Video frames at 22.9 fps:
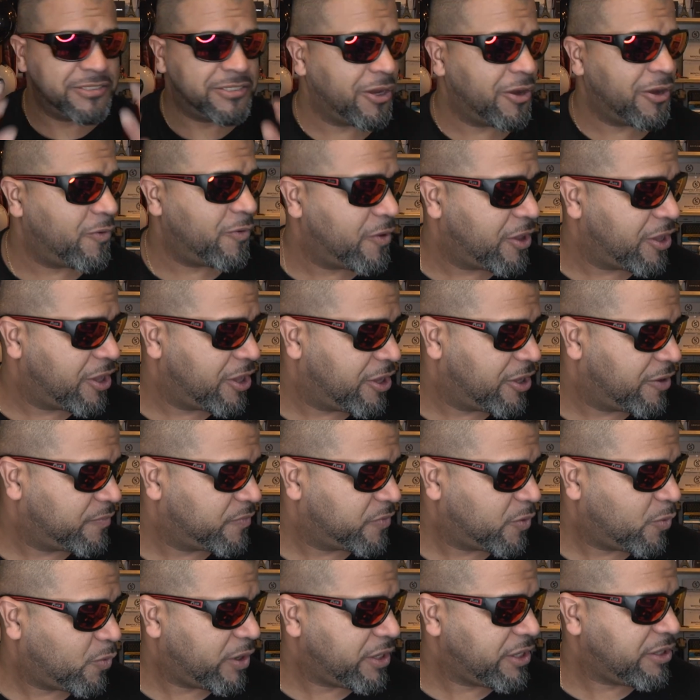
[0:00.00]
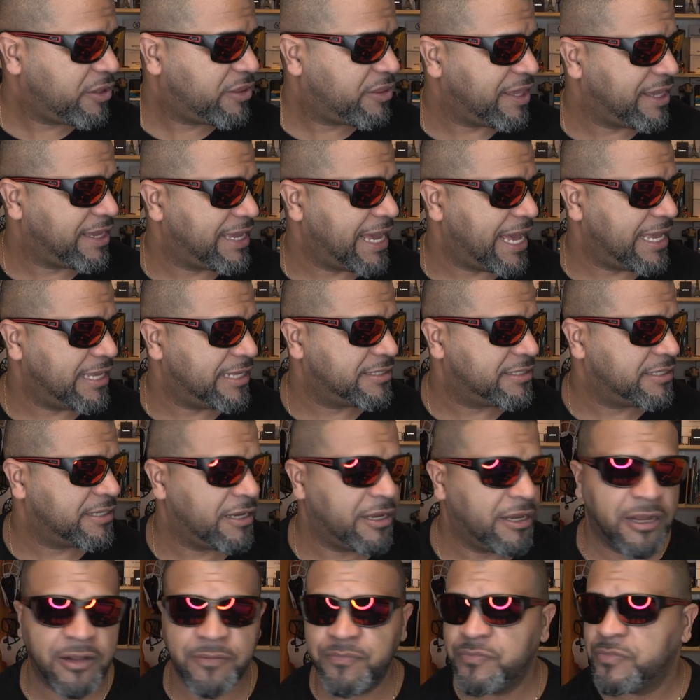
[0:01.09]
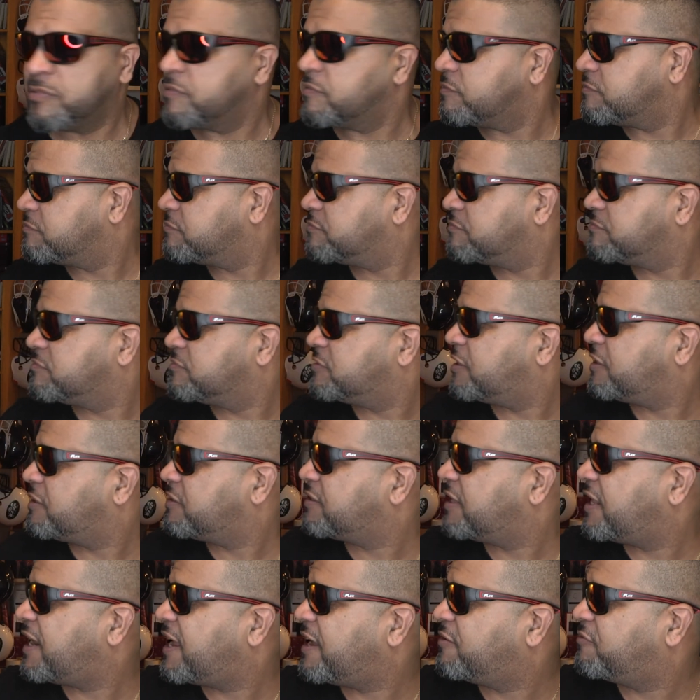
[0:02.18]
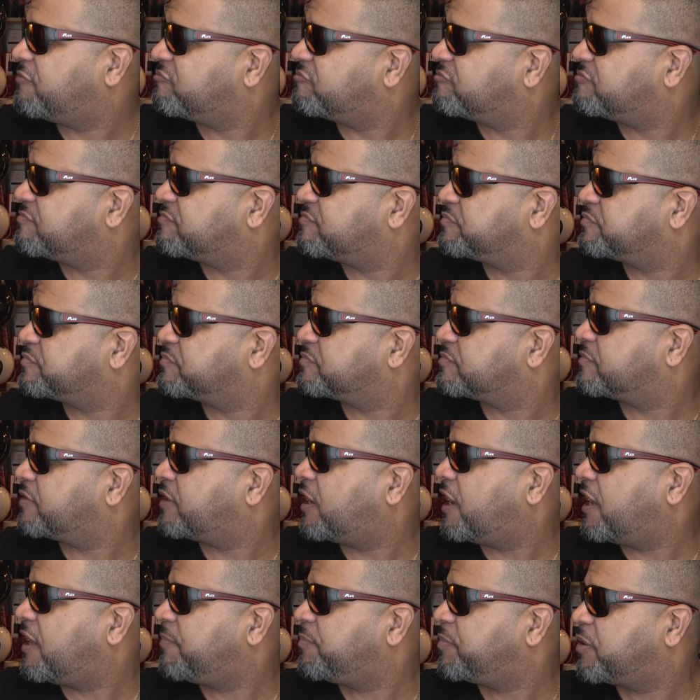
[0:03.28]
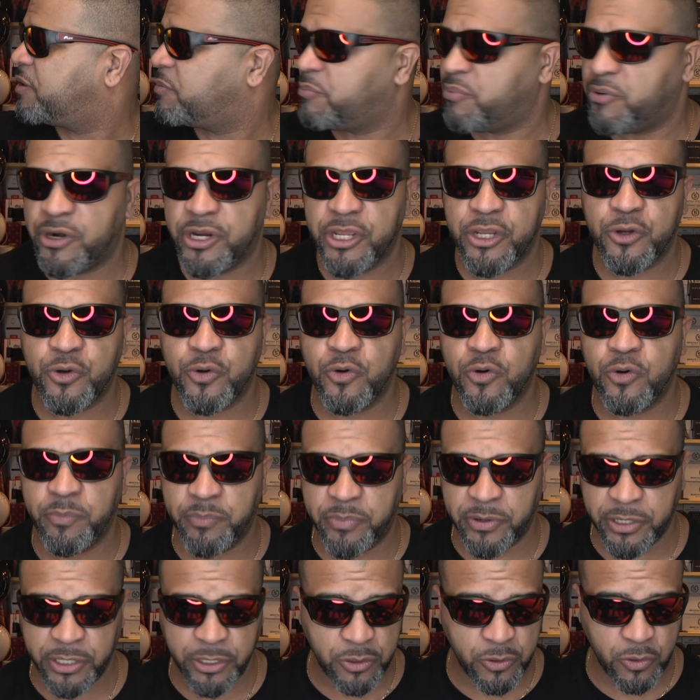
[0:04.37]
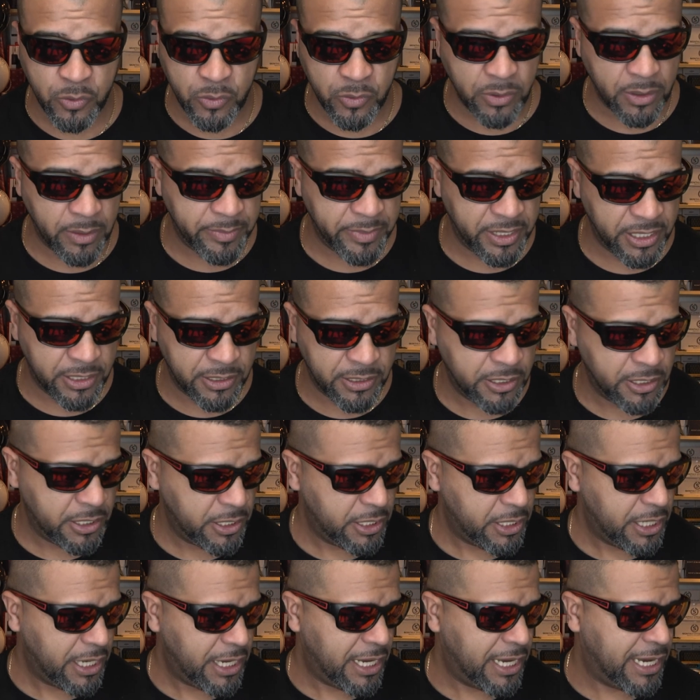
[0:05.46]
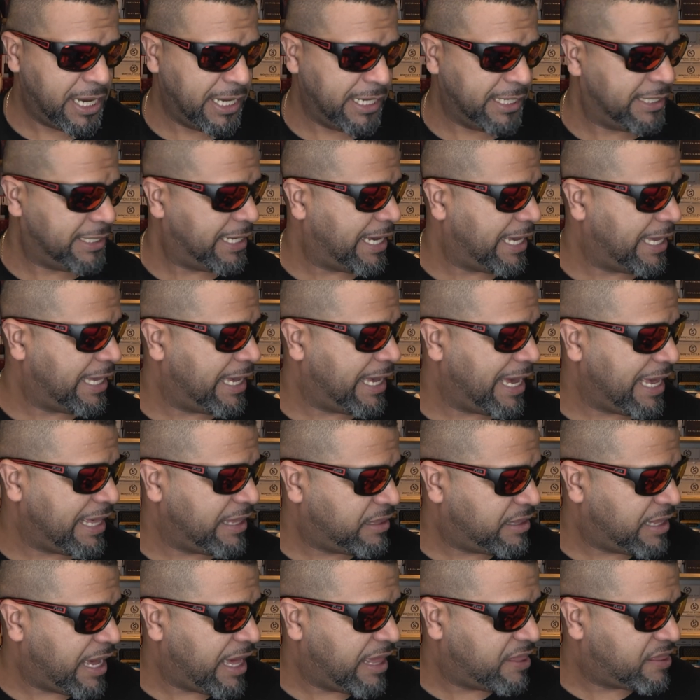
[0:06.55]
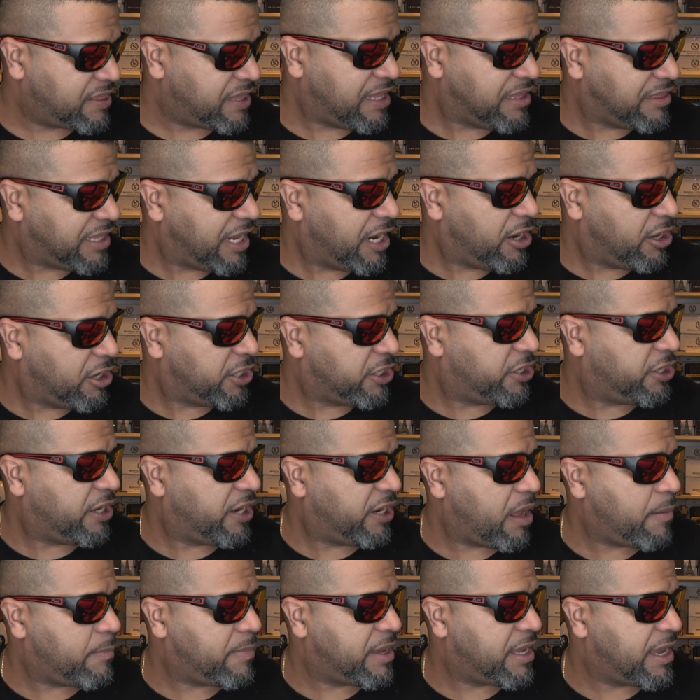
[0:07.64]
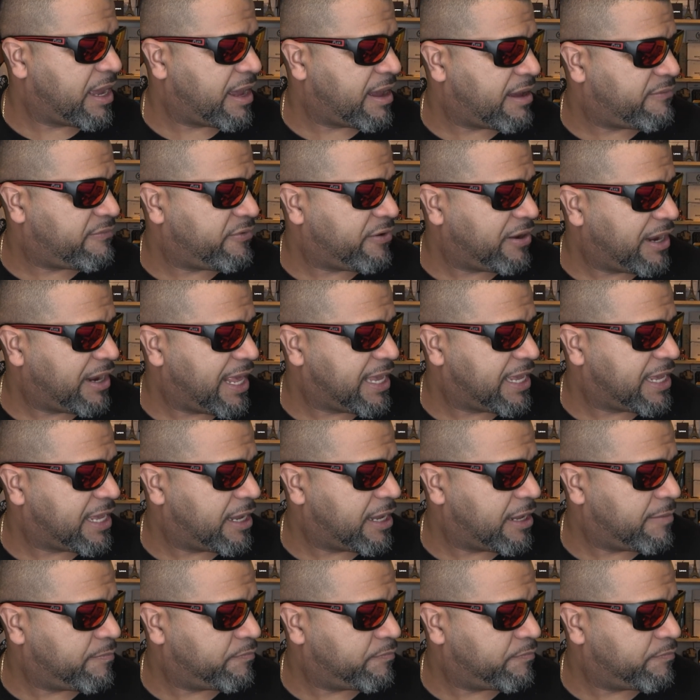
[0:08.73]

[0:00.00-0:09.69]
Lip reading: So what do you think, guys? Check that out. Pretty cool. I mean, I think they look good on me. I feel like